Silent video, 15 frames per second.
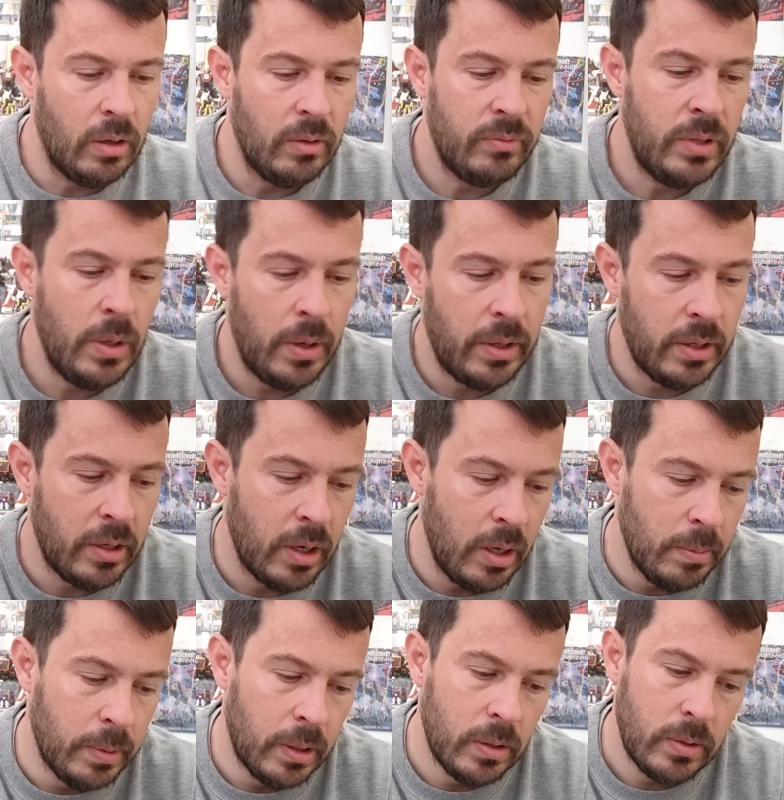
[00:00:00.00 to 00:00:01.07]
Got a few other
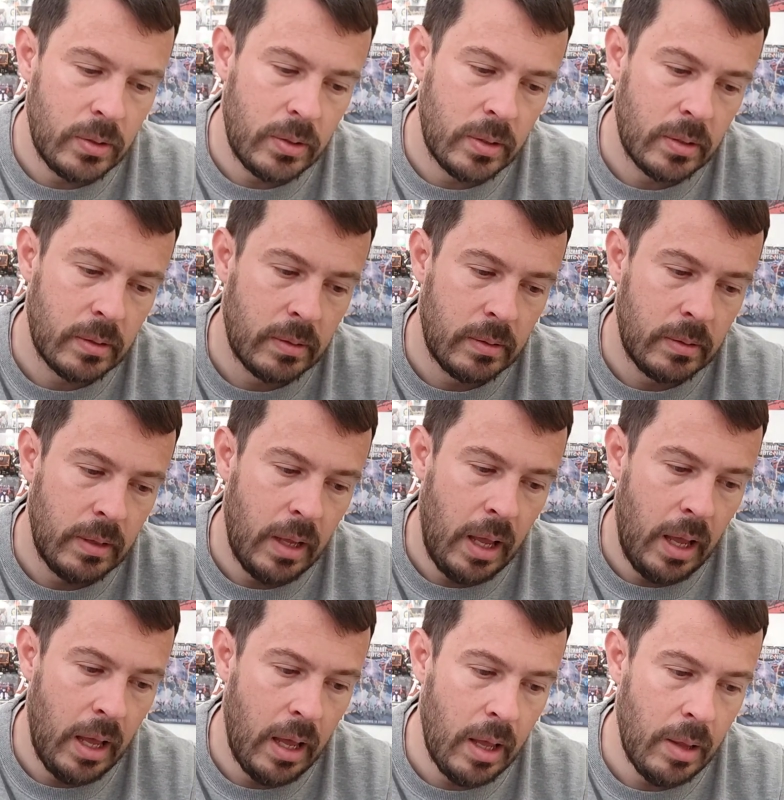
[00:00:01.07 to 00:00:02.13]
GoBots.
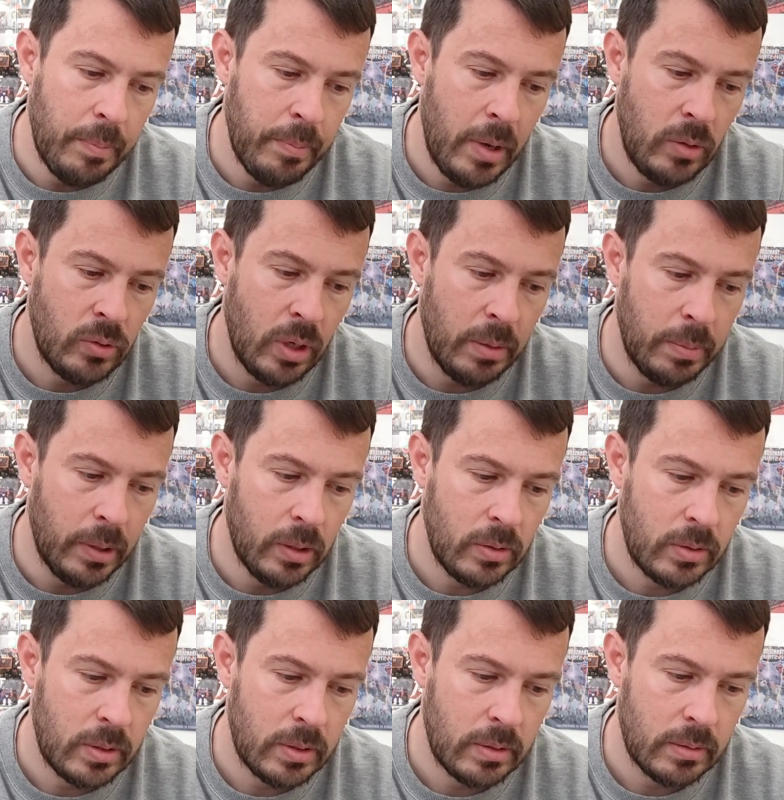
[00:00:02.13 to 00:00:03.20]

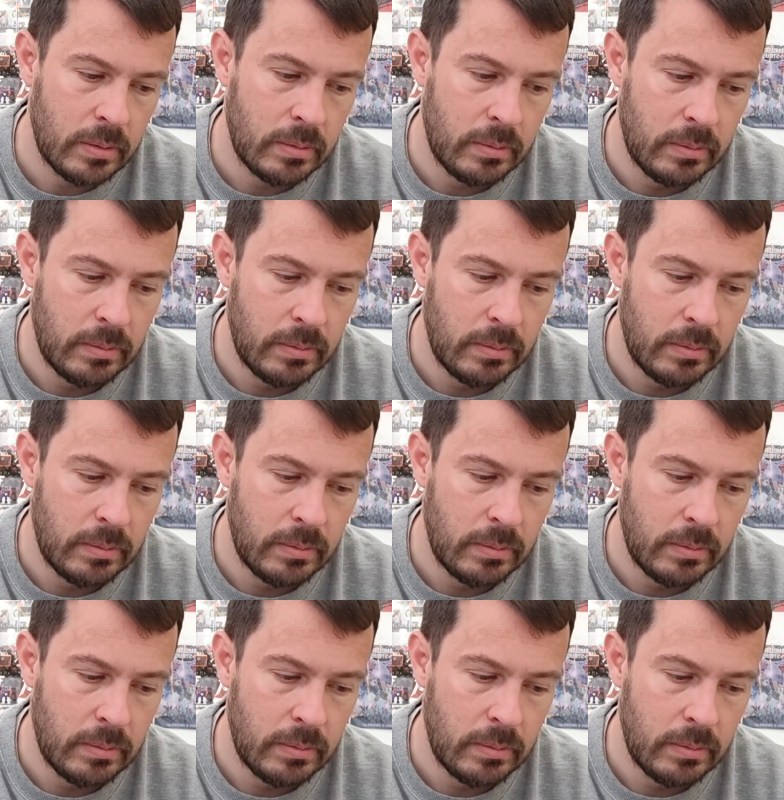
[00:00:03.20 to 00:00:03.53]
Motobots.